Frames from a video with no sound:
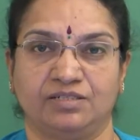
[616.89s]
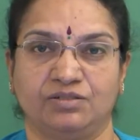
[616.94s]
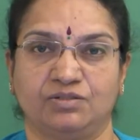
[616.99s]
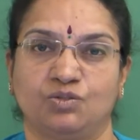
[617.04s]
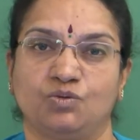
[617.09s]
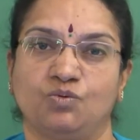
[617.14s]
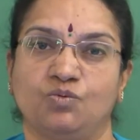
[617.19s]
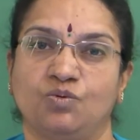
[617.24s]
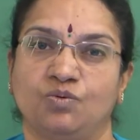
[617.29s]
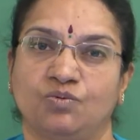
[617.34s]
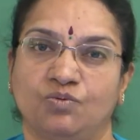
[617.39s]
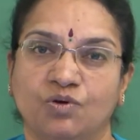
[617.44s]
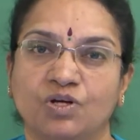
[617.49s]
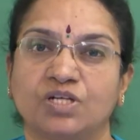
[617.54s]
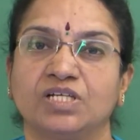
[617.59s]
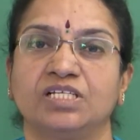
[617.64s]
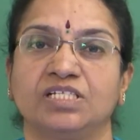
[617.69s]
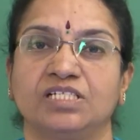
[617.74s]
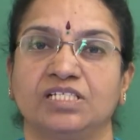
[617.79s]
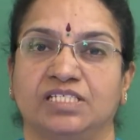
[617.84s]
So
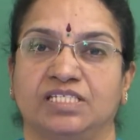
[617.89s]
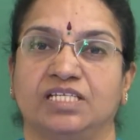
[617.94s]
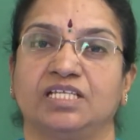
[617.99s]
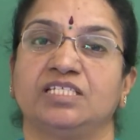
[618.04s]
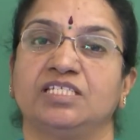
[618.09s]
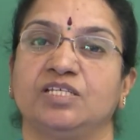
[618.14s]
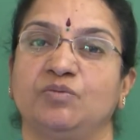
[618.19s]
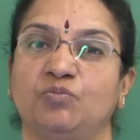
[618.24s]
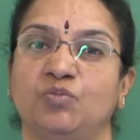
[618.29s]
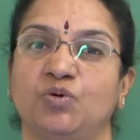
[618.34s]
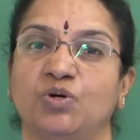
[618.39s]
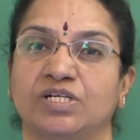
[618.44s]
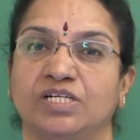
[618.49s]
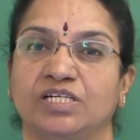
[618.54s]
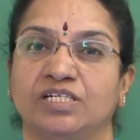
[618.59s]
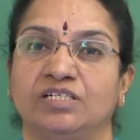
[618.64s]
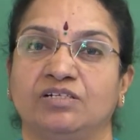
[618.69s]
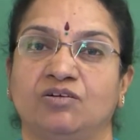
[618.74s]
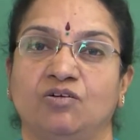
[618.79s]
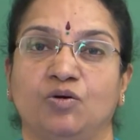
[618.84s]
water is such
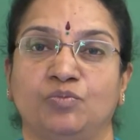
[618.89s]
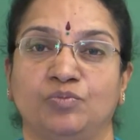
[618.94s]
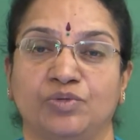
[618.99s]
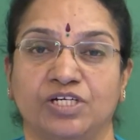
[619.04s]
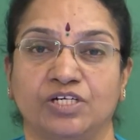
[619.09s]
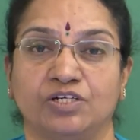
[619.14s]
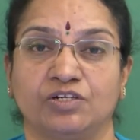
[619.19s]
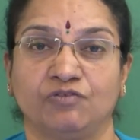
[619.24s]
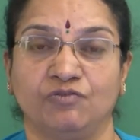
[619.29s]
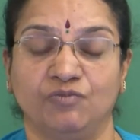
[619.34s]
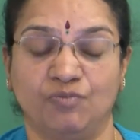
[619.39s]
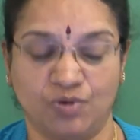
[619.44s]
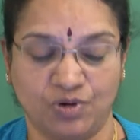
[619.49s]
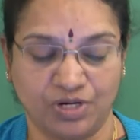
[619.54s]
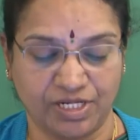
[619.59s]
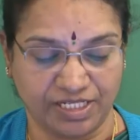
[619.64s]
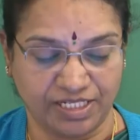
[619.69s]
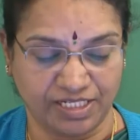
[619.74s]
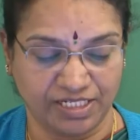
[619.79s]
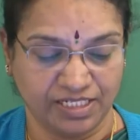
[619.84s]
important component of
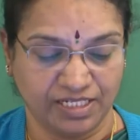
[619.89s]
body,